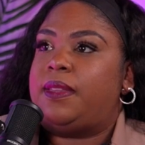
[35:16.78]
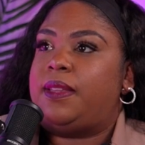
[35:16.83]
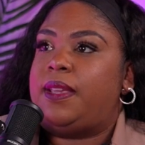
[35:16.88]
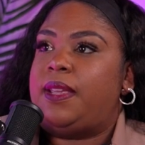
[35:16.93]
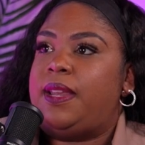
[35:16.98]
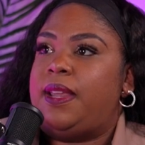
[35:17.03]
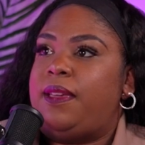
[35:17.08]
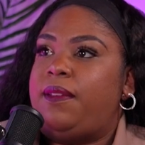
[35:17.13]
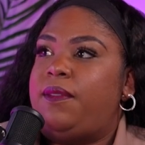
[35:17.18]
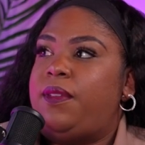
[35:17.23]

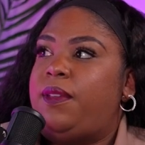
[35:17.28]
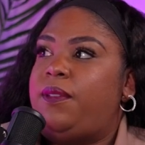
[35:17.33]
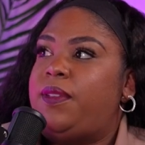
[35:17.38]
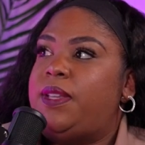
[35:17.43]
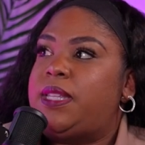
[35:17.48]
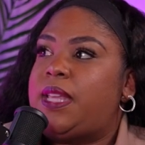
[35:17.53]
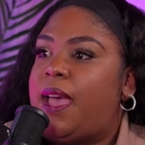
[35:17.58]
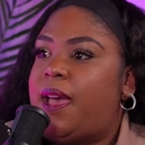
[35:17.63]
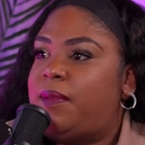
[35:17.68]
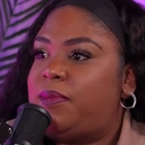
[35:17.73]
even if
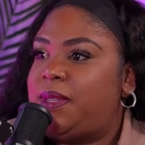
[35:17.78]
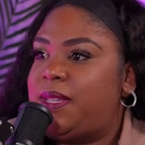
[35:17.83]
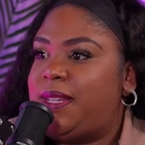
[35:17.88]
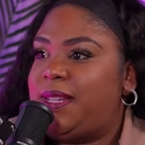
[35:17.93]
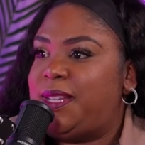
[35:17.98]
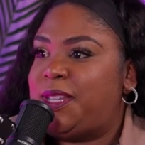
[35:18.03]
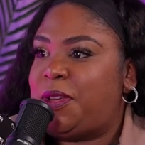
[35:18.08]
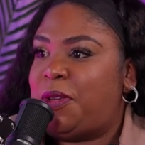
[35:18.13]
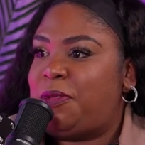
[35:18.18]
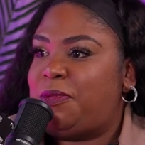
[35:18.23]
it's
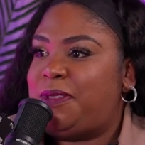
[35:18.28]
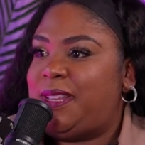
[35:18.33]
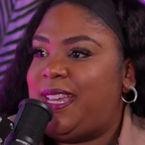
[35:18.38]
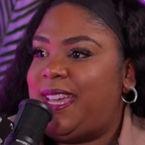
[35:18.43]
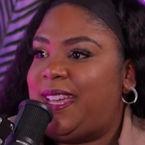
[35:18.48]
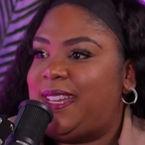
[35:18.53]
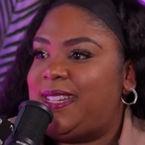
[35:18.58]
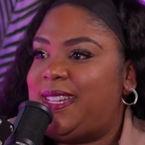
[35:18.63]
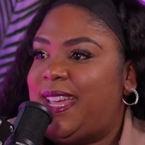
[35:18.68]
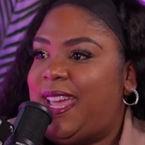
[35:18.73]
abstinence
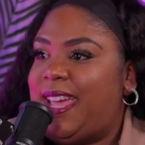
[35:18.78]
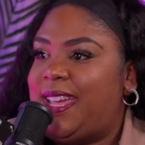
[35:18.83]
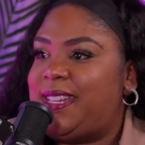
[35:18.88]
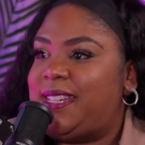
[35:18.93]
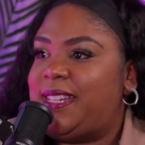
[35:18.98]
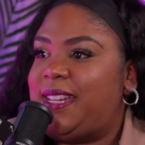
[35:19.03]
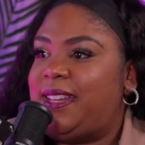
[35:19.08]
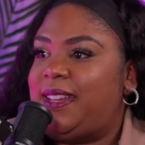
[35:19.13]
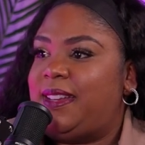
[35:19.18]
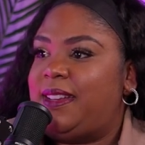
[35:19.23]
only
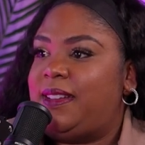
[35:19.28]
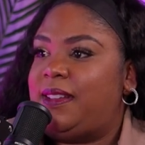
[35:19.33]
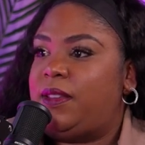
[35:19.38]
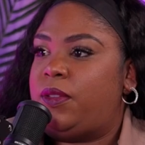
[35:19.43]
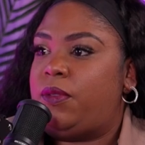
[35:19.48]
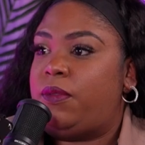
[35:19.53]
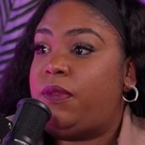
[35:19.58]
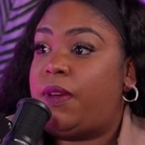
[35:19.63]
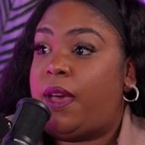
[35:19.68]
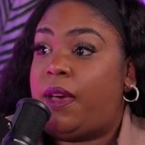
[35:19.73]
education
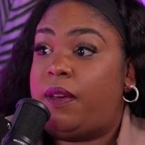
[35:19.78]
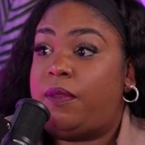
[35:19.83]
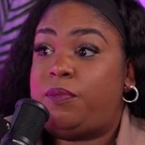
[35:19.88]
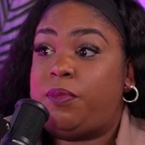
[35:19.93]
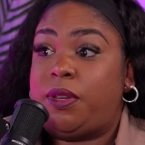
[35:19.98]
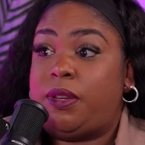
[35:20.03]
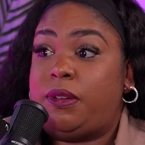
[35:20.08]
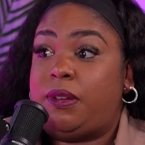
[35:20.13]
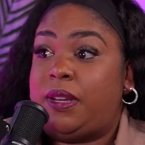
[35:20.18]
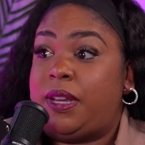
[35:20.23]
through vow of
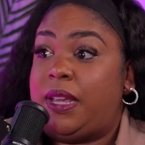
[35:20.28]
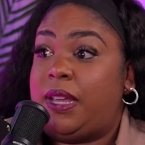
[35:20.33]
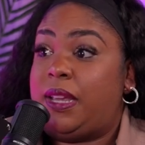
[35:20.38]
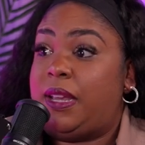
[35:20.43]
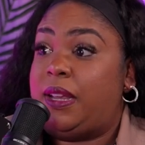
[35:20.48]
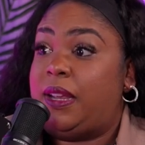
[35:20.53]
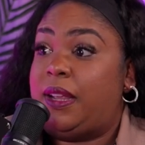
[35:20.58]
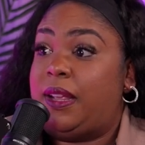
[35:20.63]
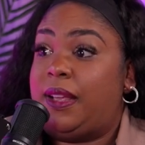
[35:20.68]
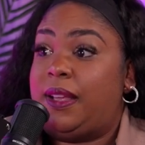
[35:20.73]

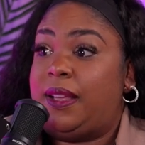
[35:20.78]
purity,